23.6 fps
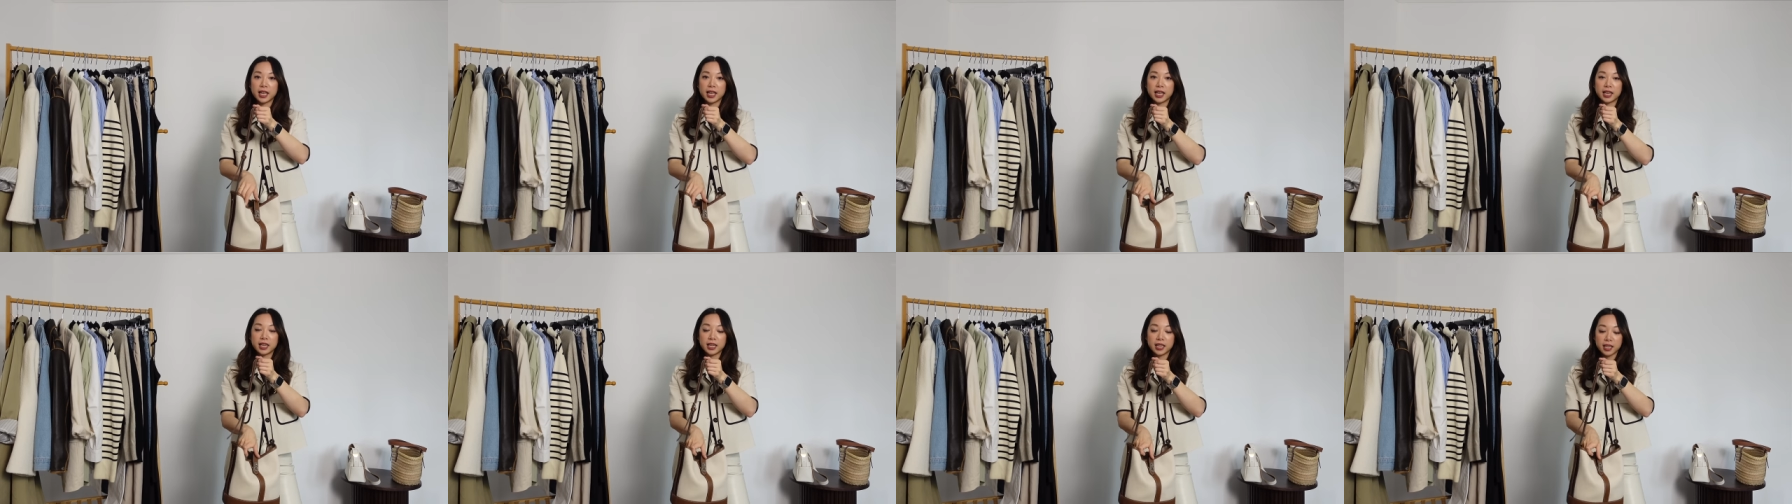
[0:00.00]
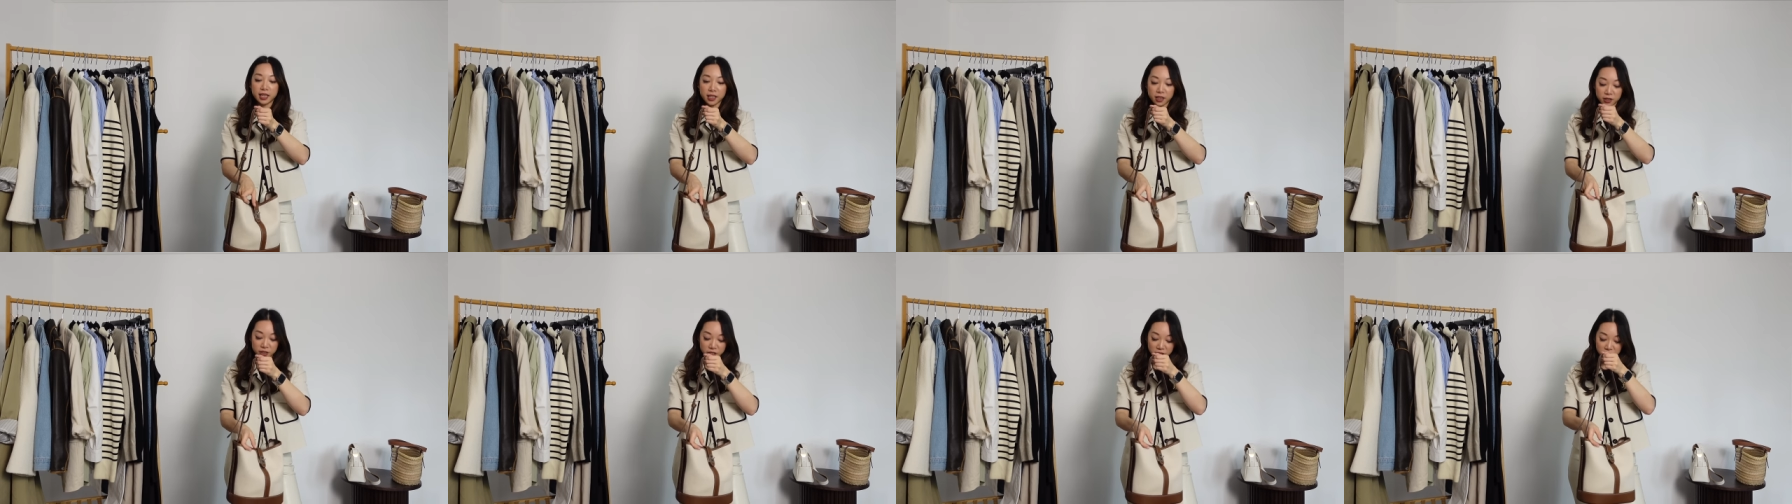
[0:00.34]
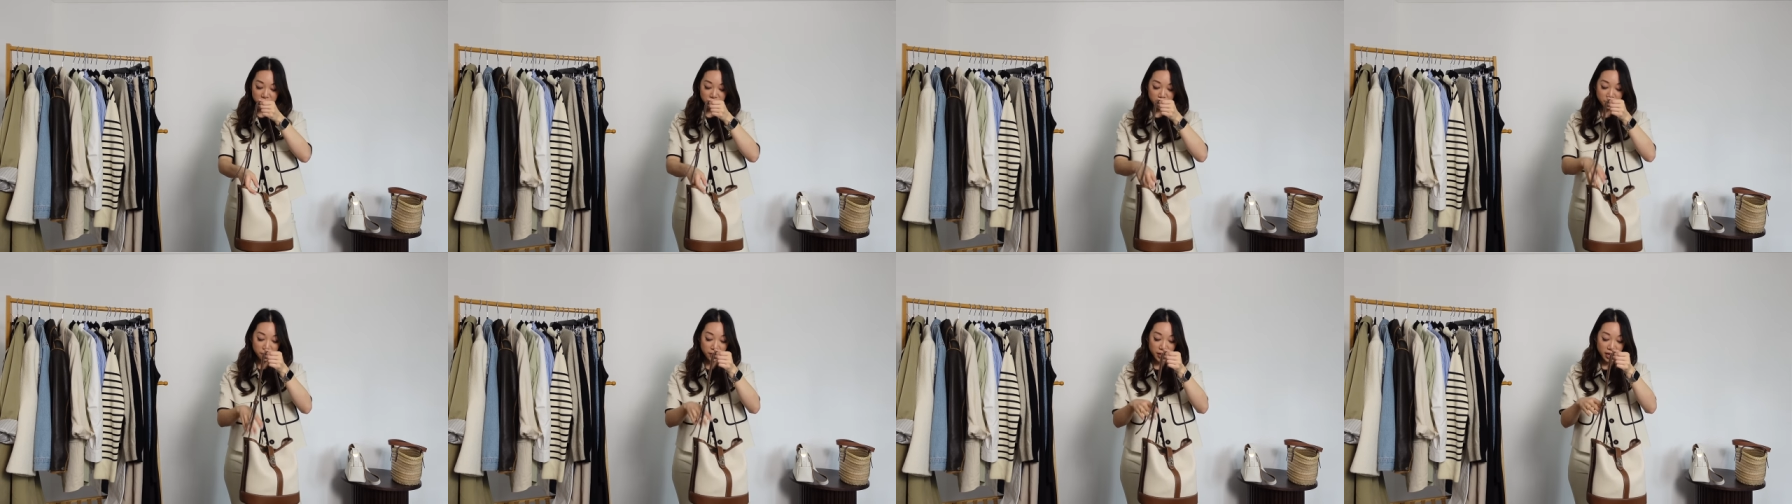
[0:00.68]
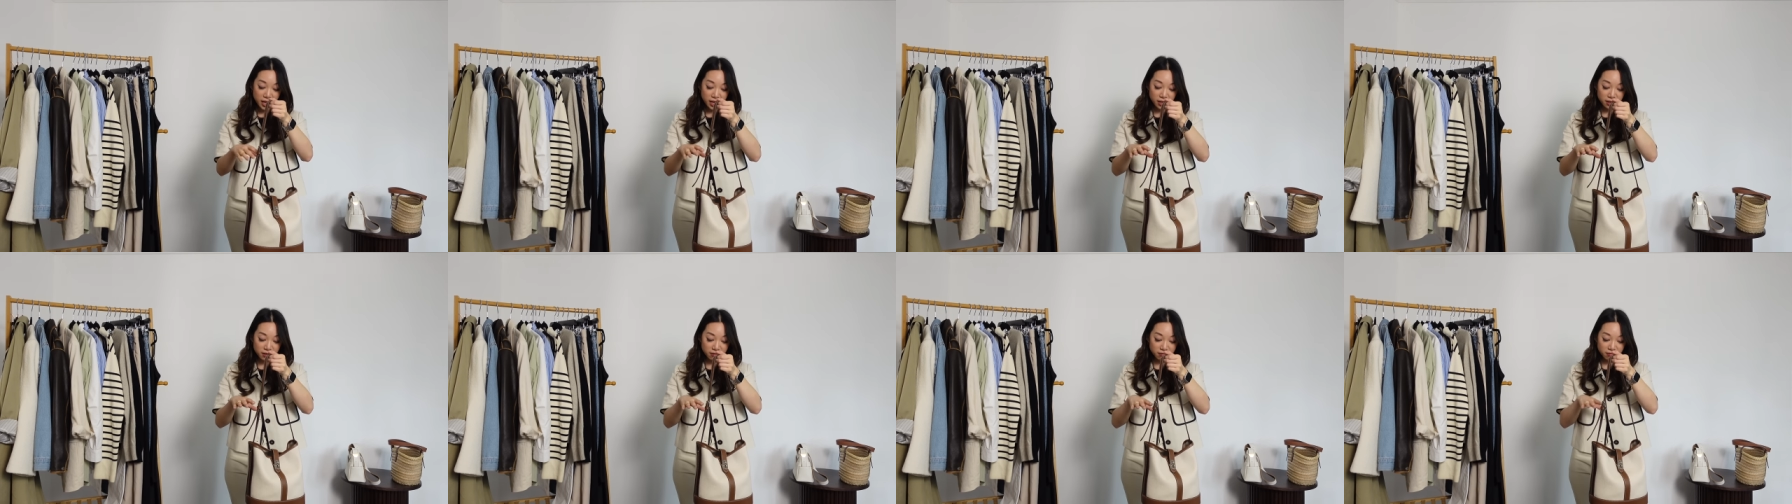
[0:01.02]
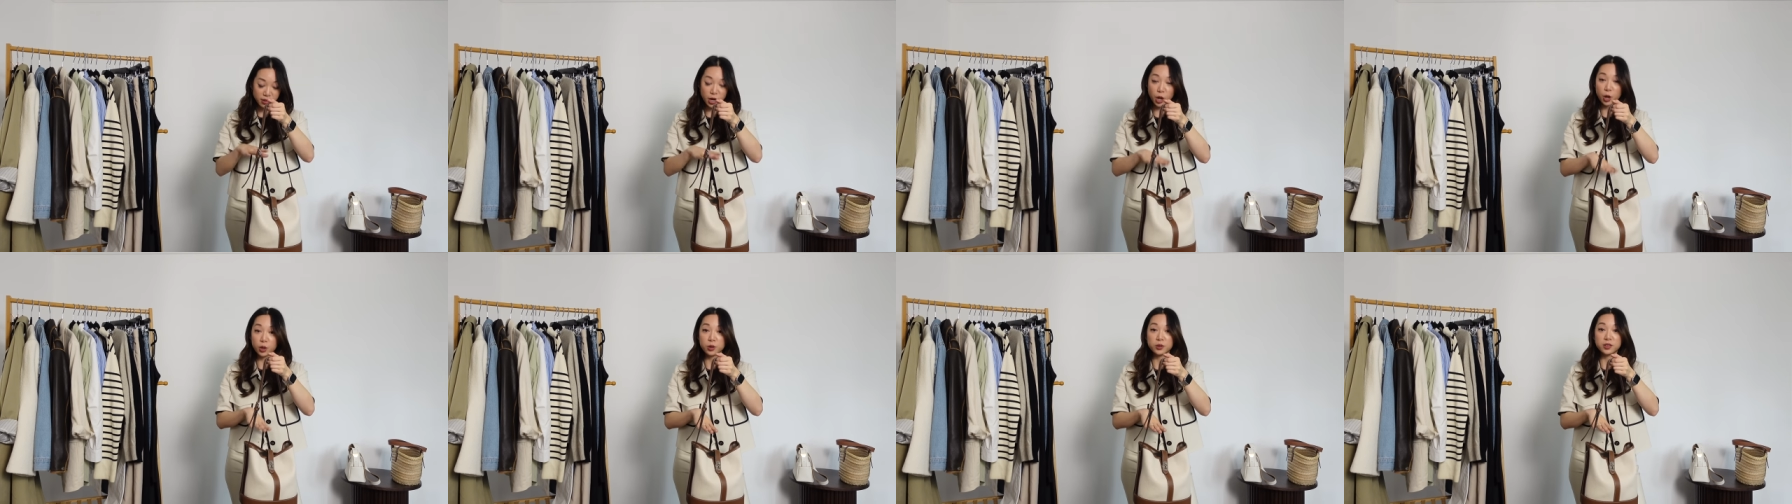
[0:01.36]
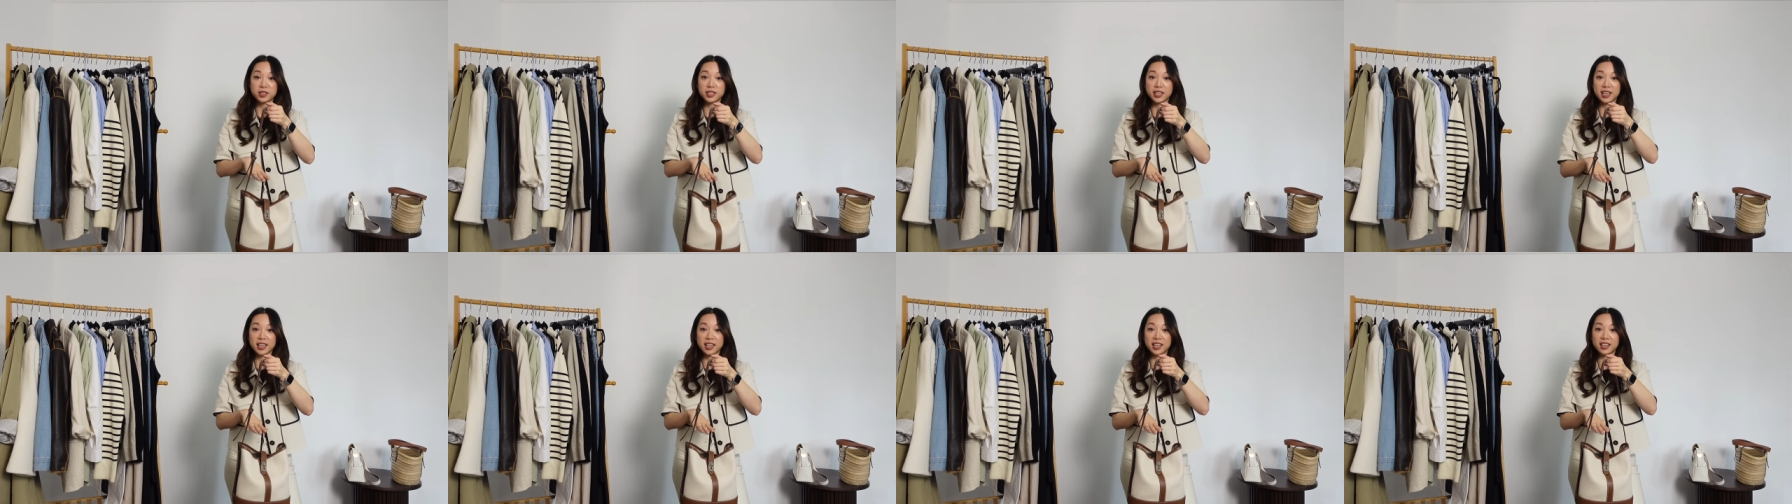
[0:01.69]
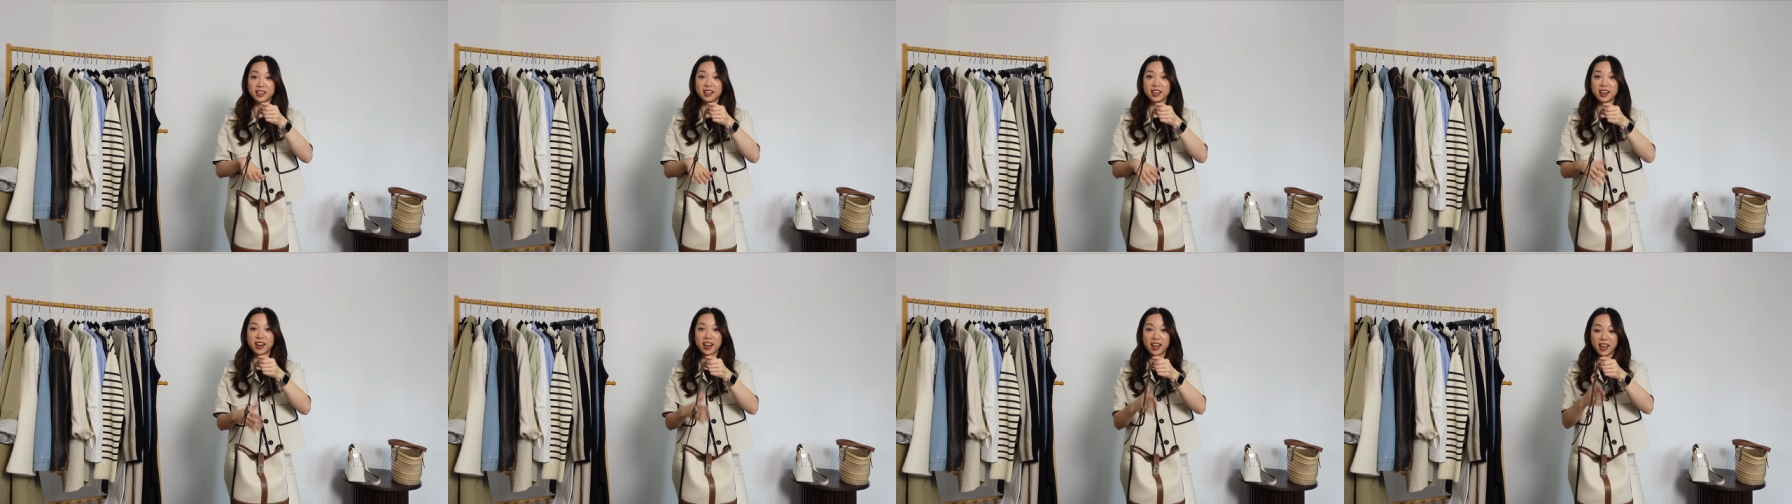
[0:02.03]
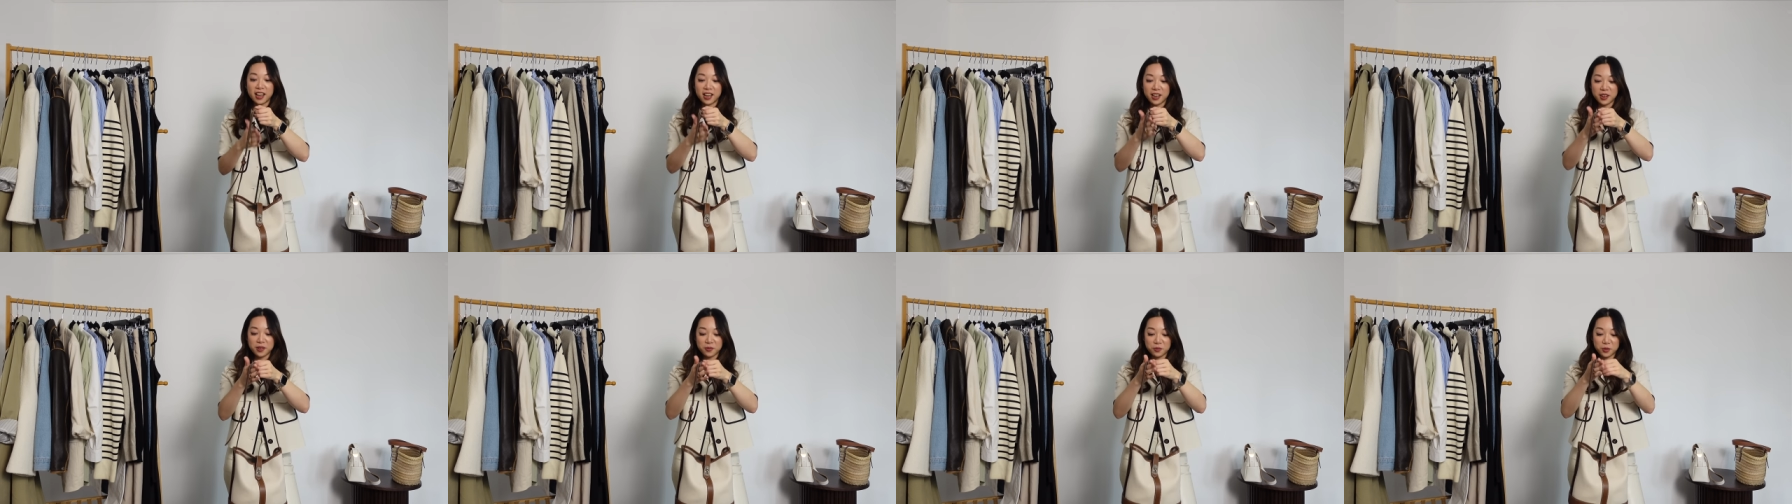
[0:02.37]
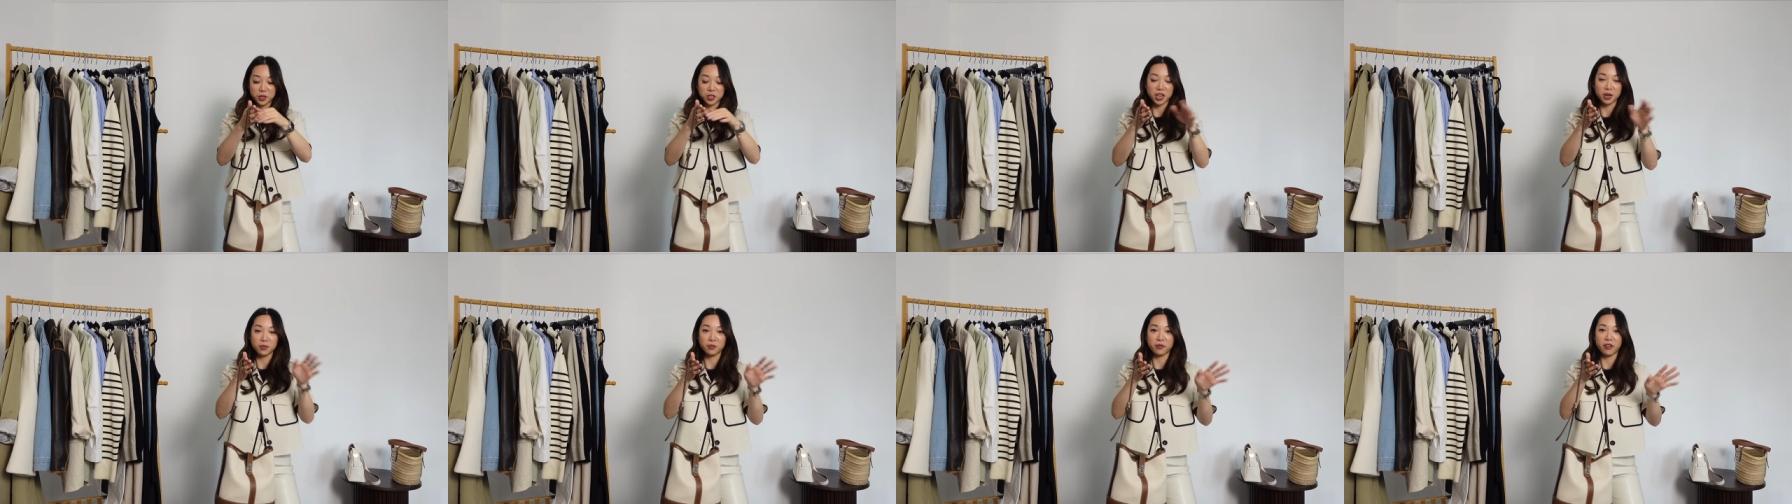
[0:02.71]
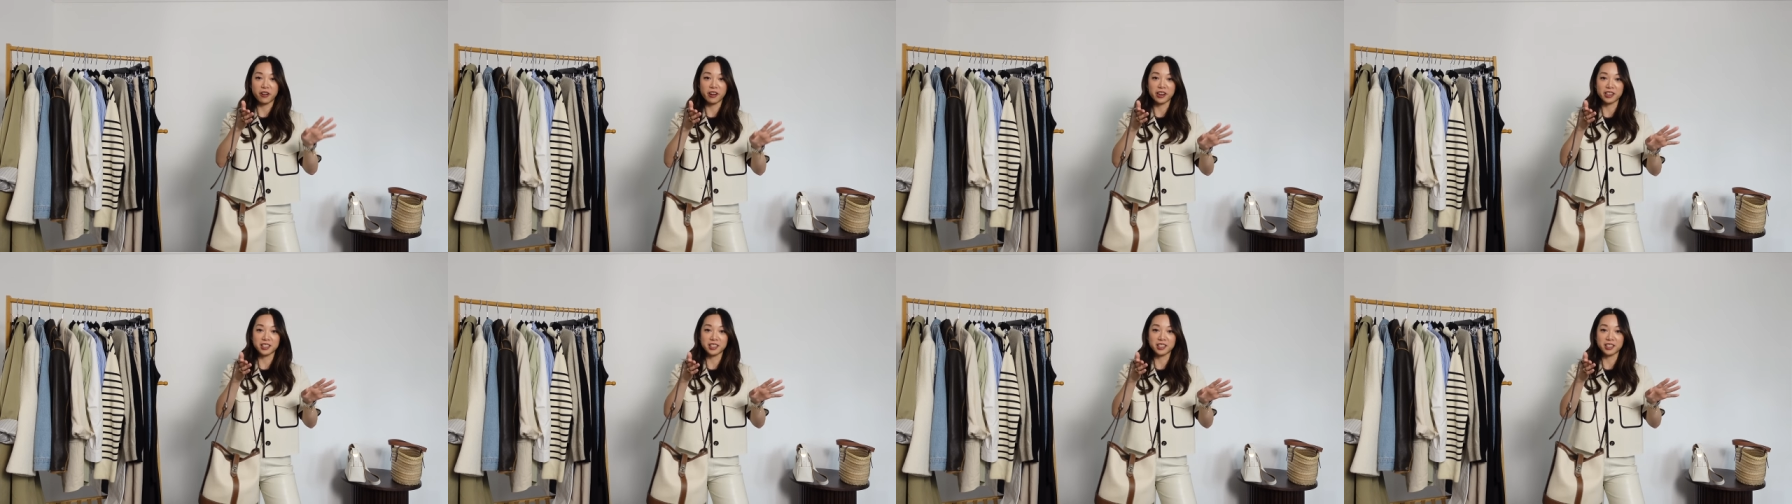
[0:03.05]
it can just fit loads in, um, which I'm very